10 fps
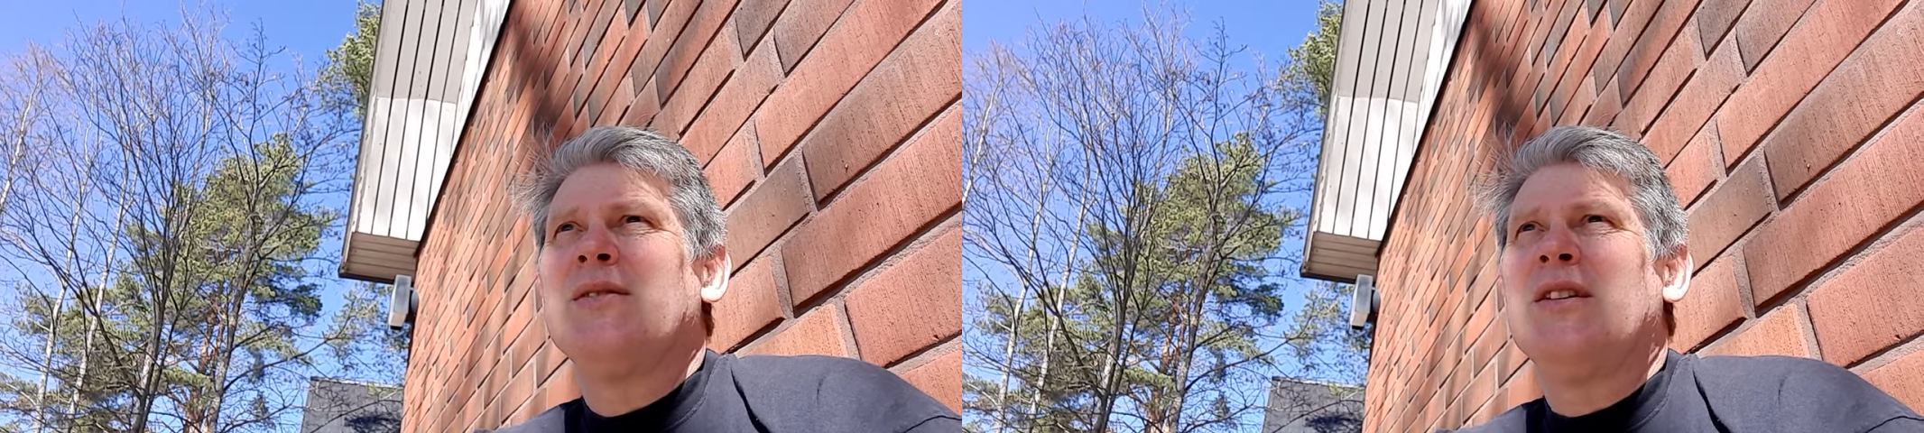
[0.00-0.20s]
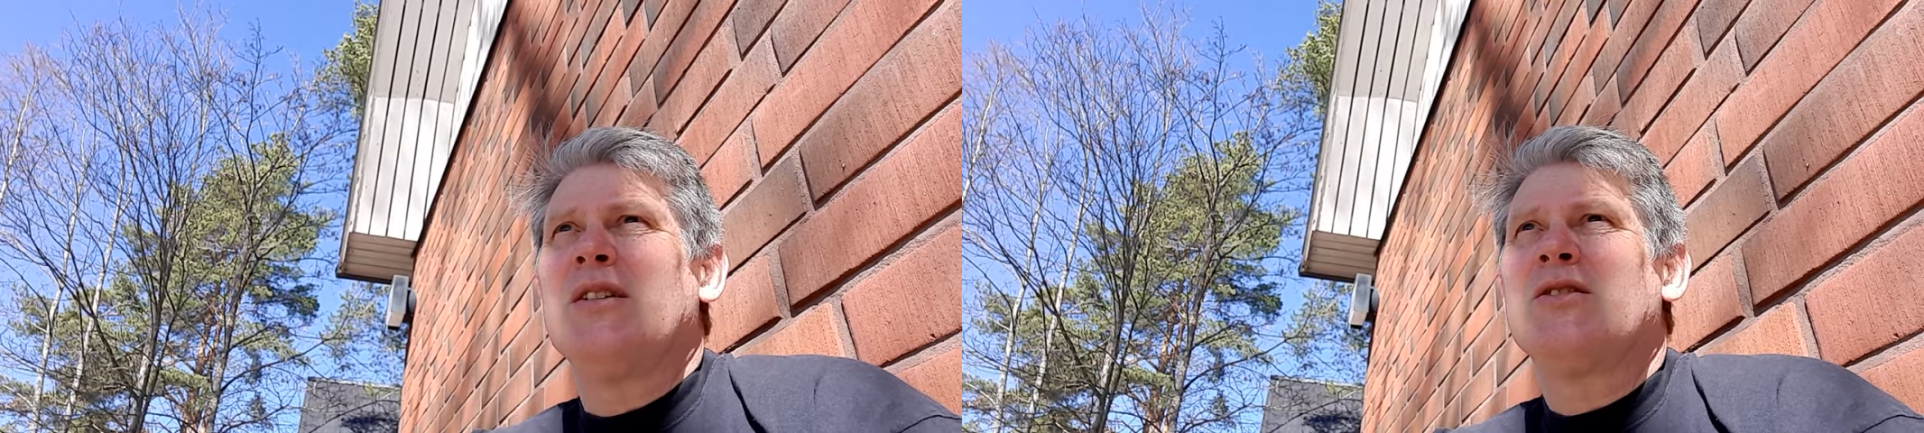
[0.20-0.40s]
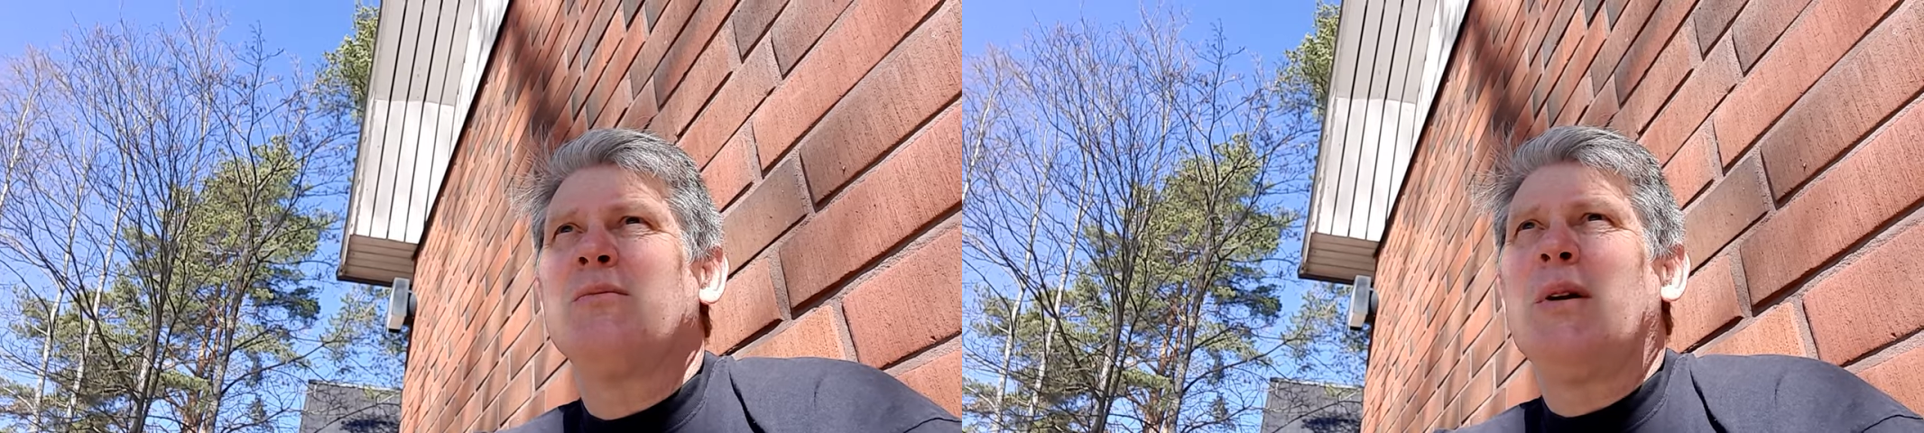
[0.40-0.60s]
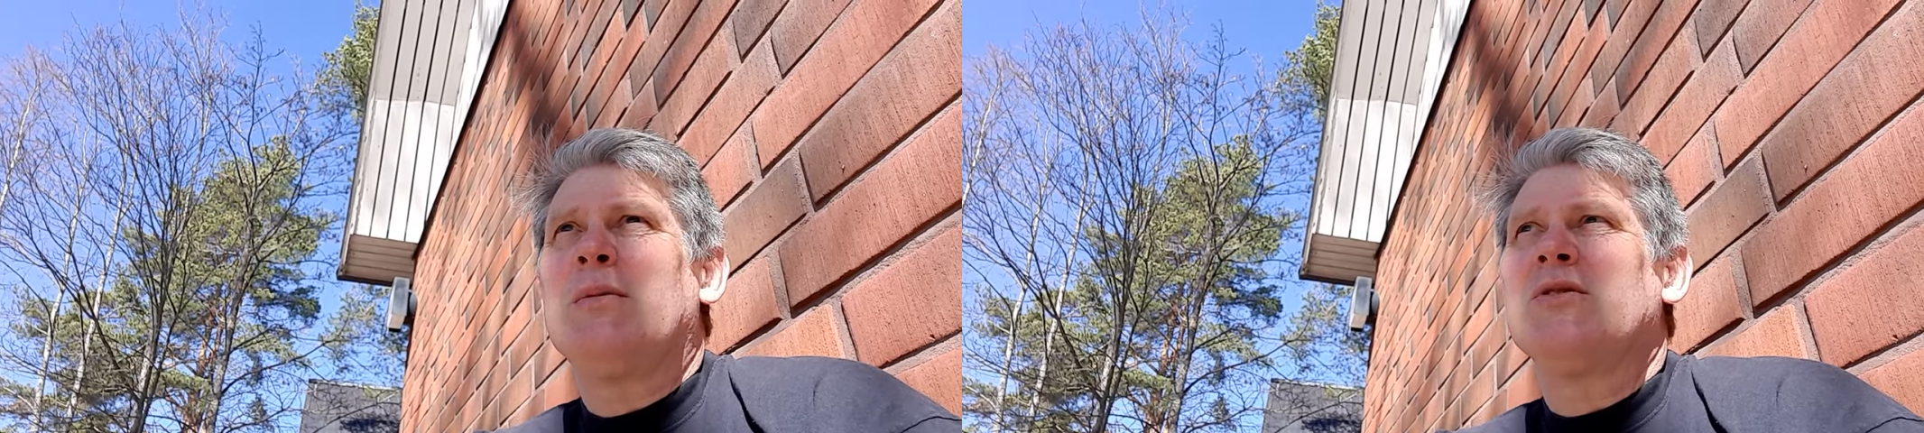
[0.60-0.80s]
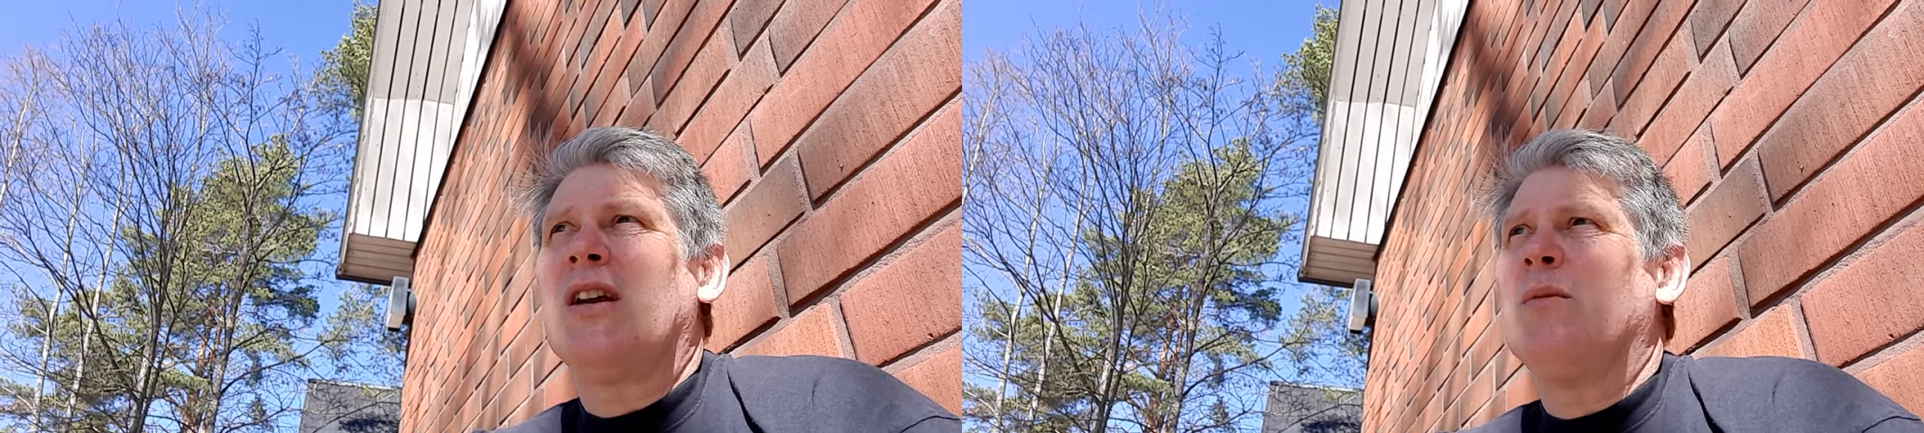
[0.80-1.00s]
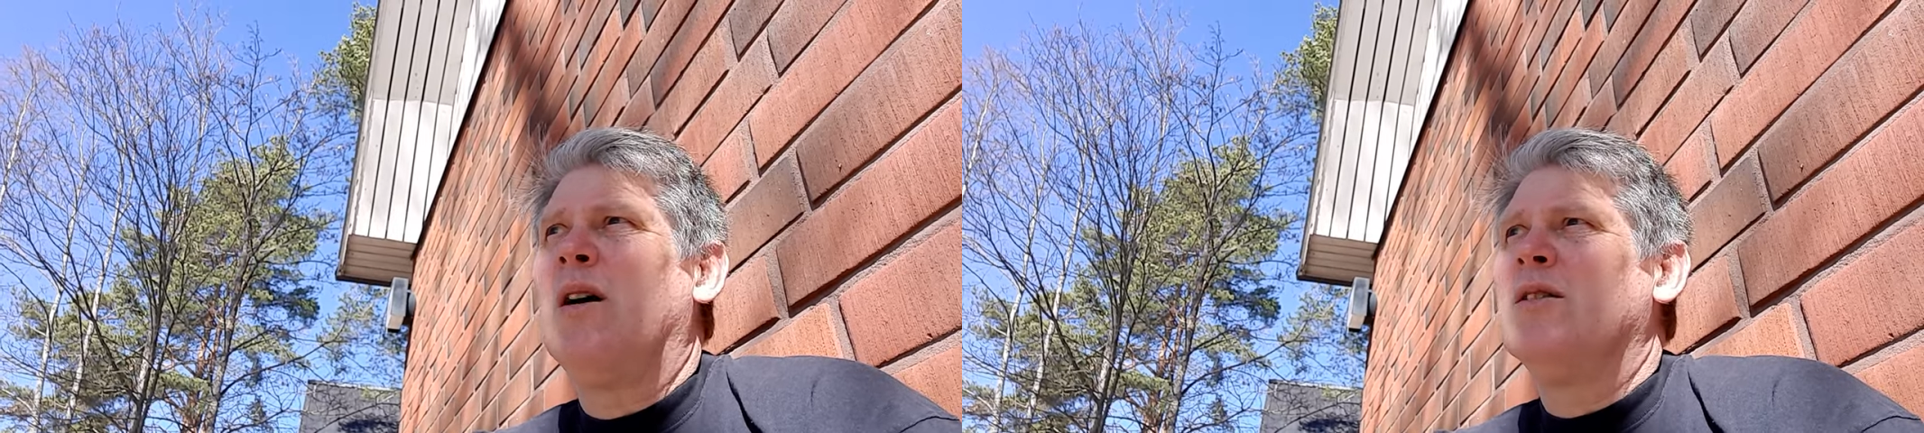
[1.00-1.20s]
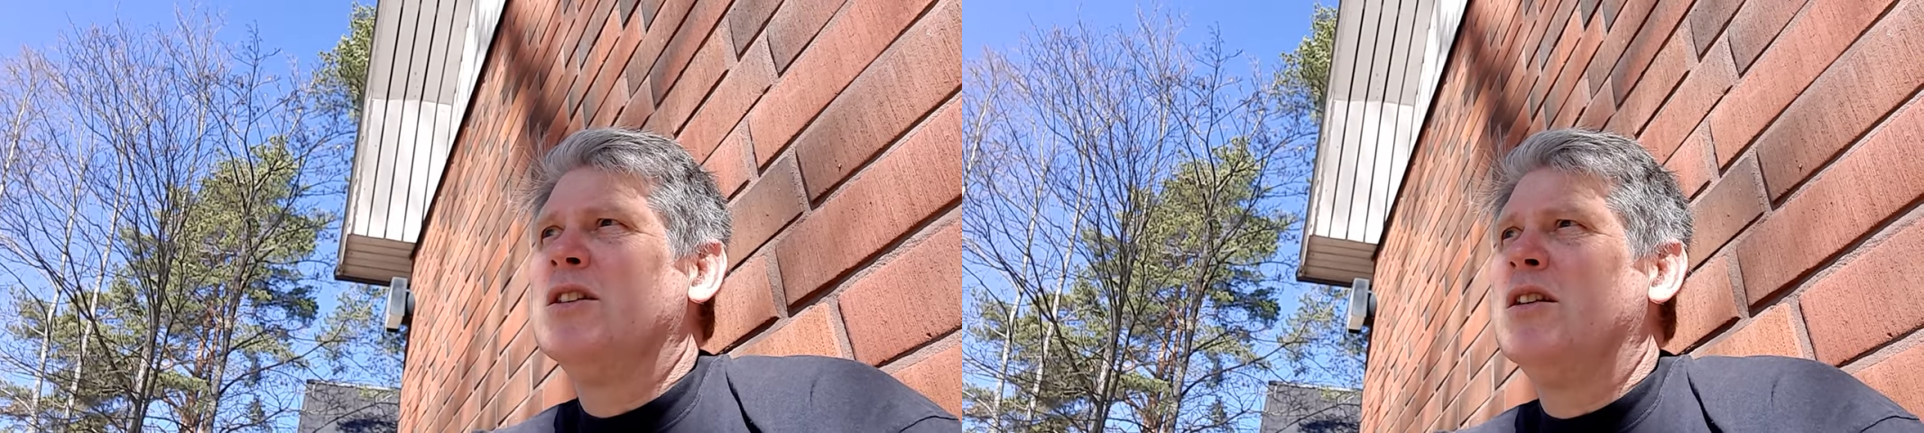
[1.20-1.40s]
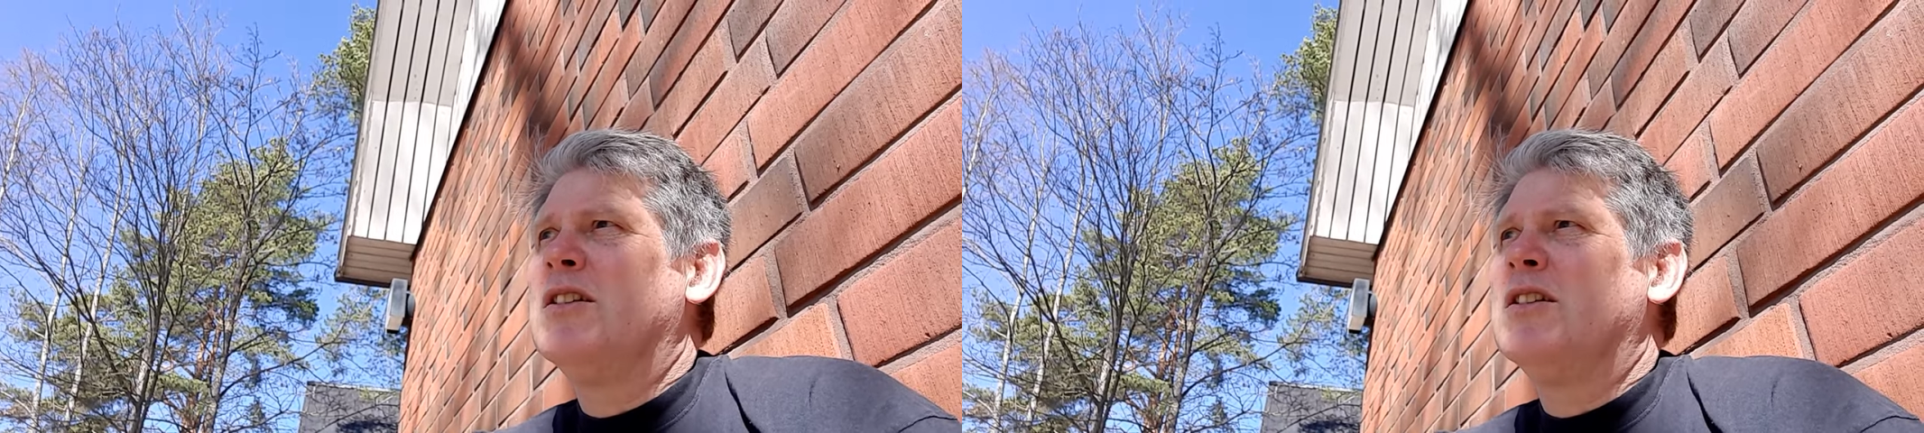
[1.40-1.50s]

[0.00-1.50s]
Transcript: You know, some people say, well, you know,